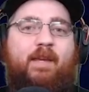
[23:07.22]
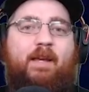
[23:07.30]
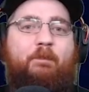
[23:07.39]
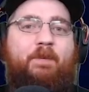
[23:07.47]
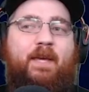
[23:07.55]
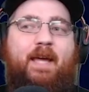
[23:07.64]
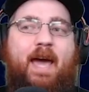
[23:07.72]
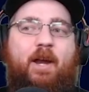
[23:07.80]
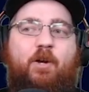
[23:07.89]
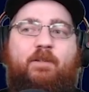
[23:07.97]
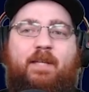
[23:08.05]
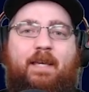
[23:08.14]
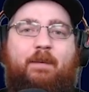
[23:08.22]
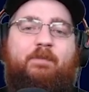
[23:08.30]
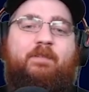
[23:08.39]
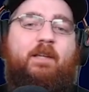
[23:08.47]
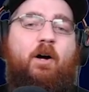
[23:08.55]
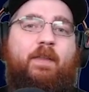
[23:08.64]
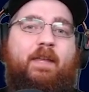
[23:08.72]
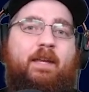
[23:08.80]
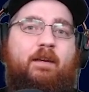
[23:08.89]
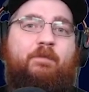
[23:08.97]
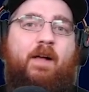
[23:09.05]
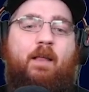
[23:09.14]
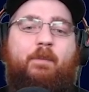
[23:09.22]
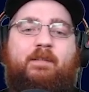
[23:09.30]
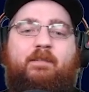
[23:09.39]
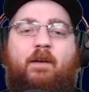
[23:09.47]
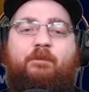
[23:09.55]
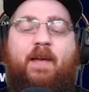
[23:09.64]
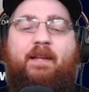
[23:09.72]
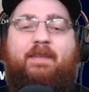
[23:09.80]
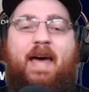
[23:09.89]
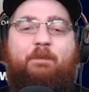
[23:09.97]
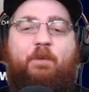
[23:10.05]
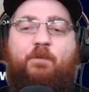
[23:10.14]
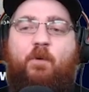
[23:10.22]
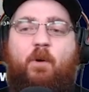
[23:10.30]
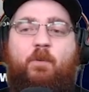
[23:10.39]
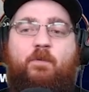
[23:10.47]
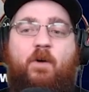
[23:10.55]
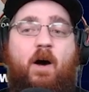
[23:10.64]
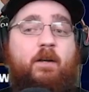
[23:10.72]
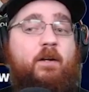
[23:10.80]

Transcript: take a peek at our team, see all the hidden development, stuff like that before we move on.